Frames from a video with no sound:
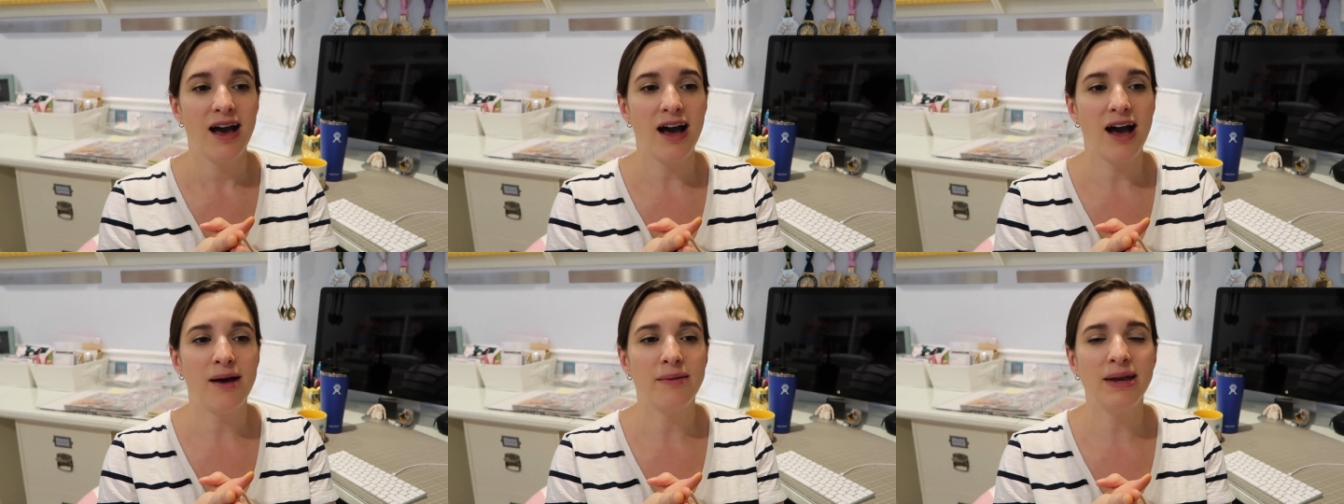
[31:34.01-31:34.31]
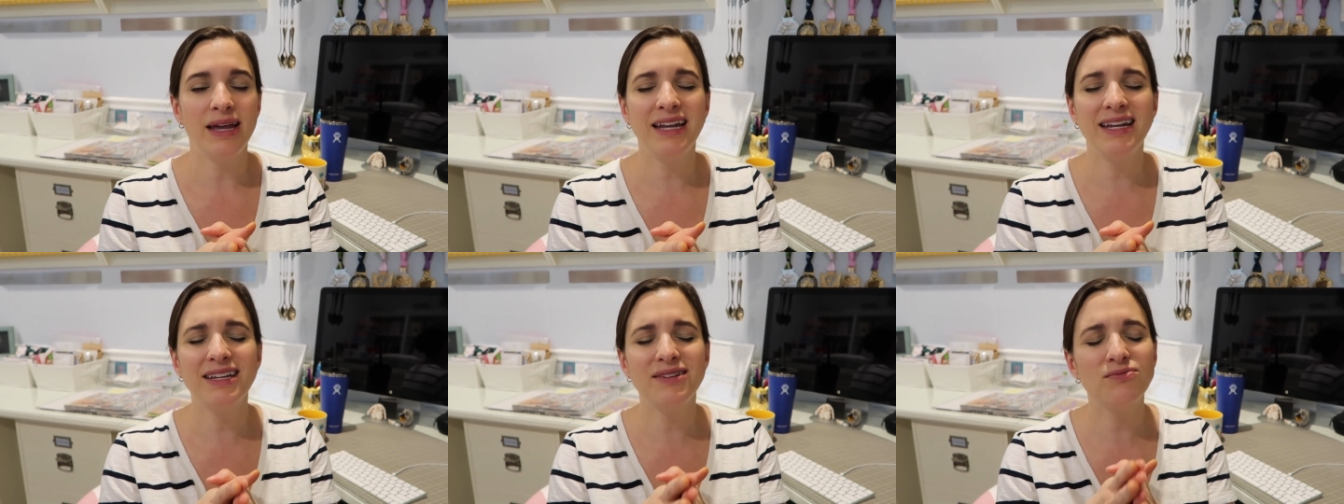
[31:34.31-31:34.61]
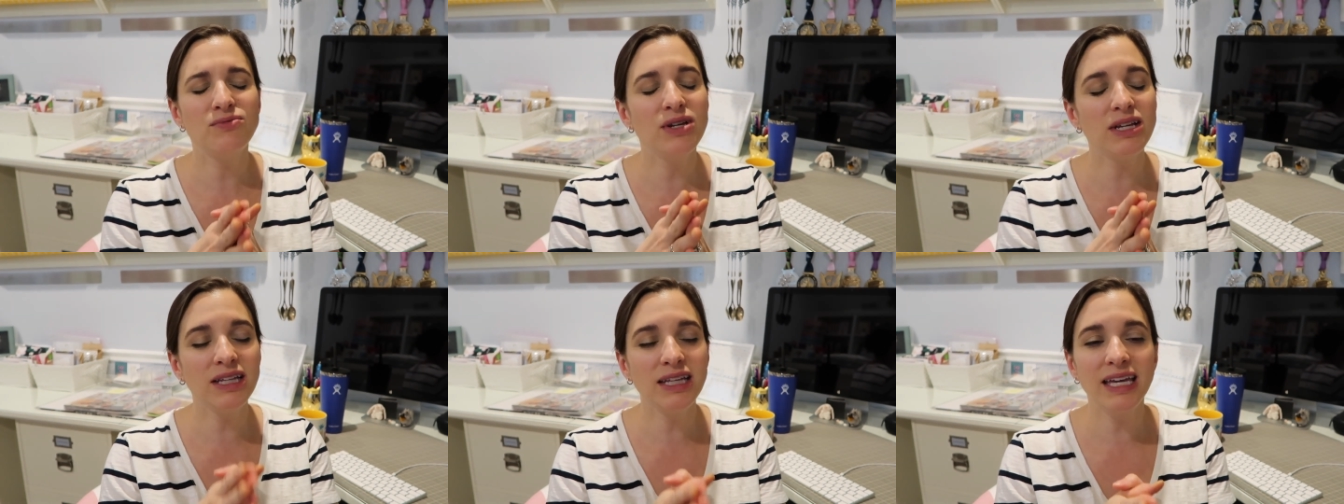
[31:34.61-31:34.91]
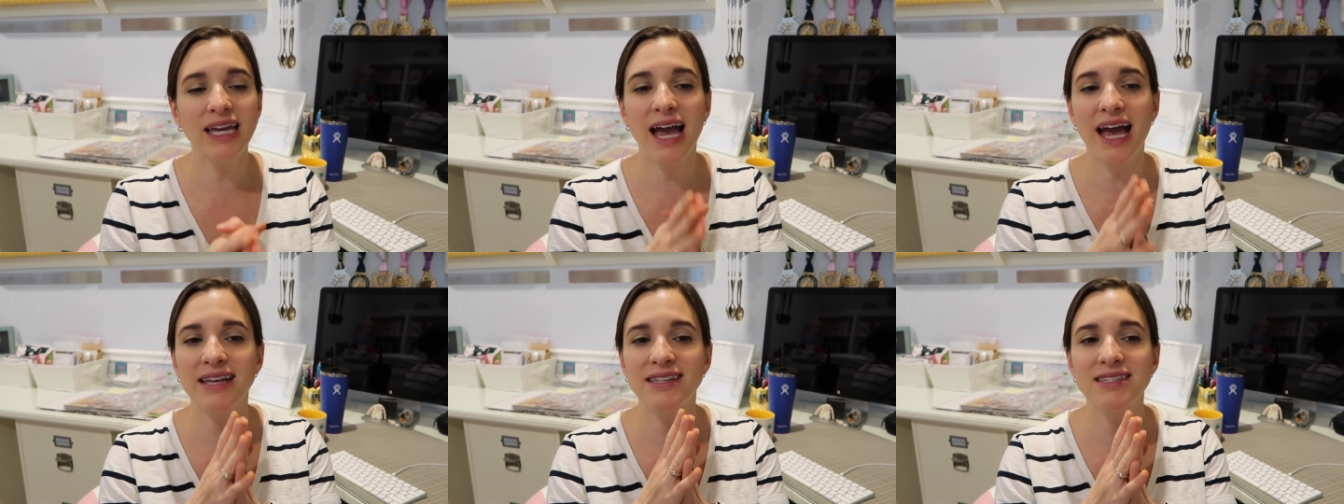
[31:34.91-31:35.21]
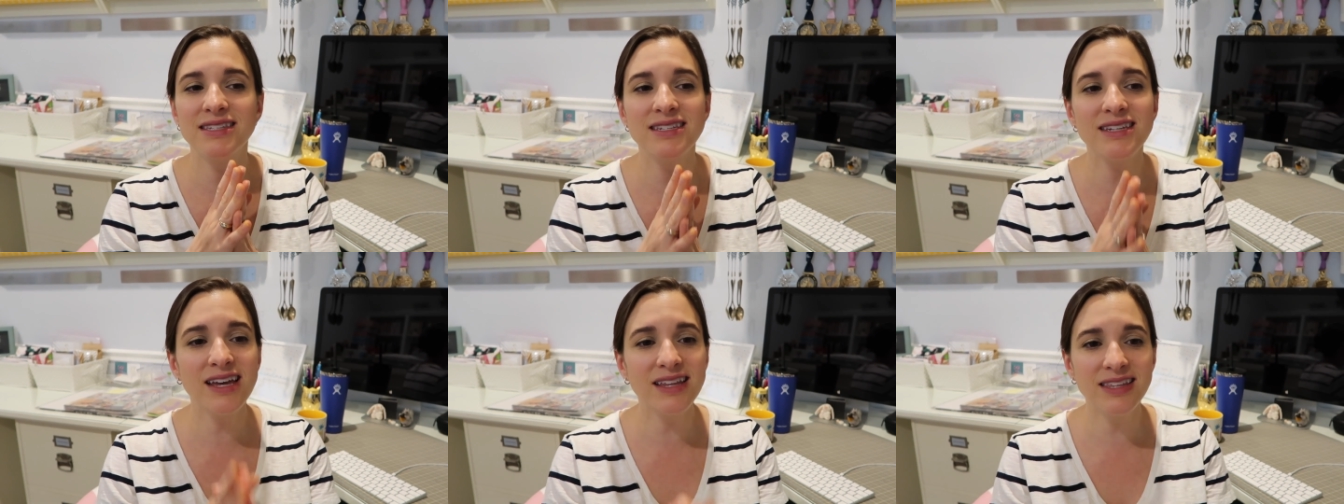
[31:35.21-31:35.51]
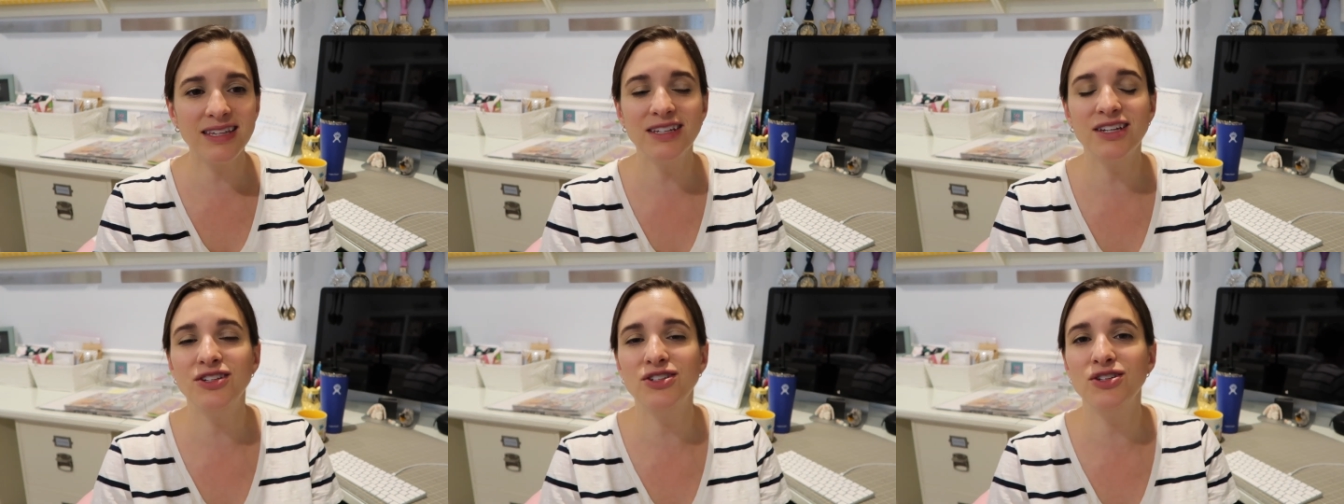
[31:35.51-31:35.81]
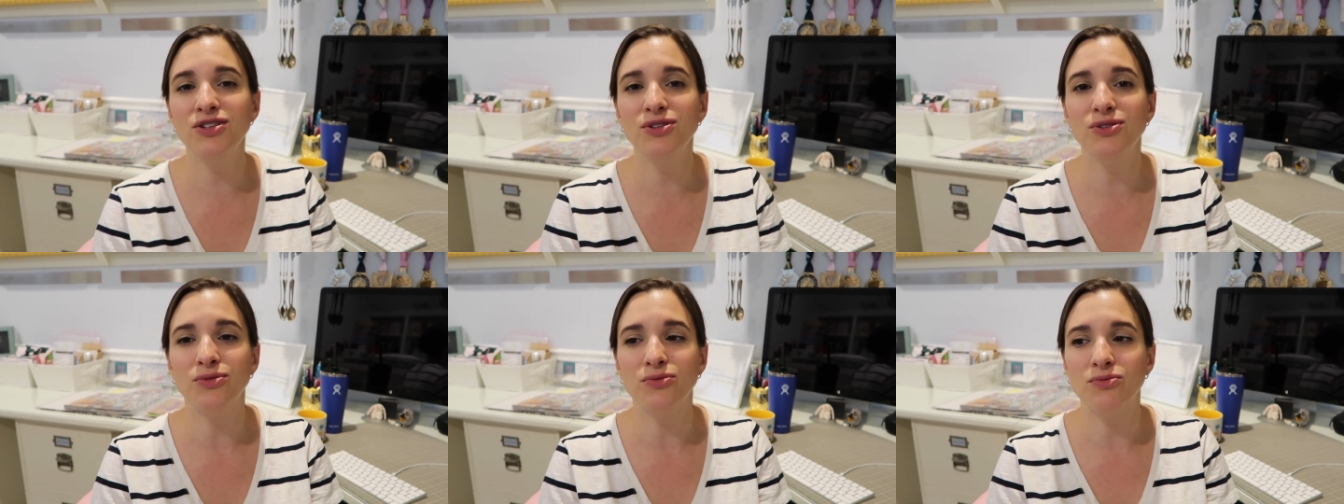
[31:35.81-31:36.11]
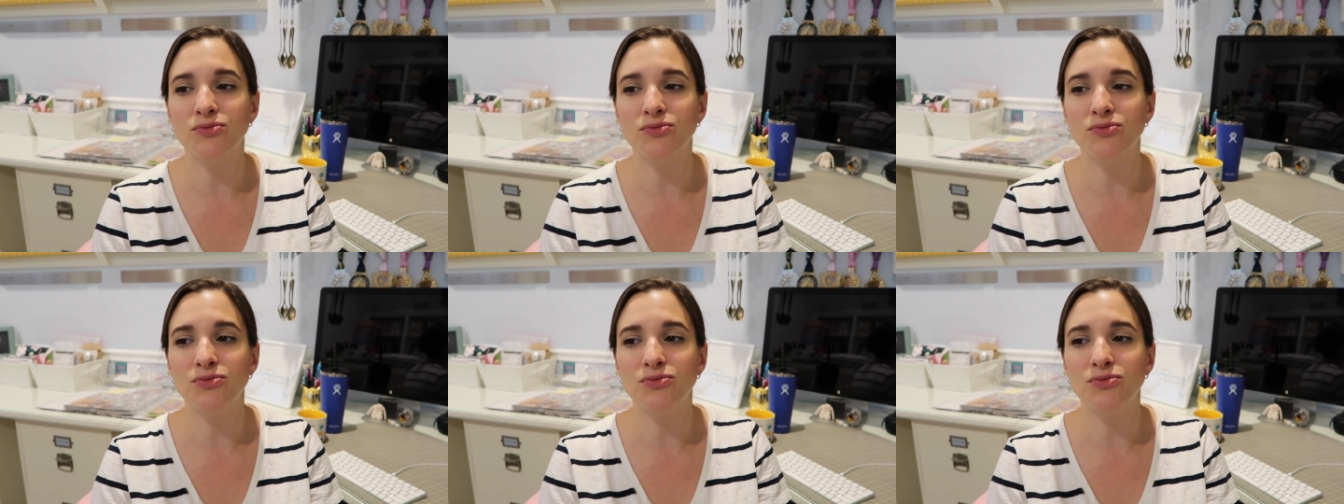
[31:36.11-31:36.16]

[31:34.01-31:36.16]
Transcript: Um, and it really has nothing to do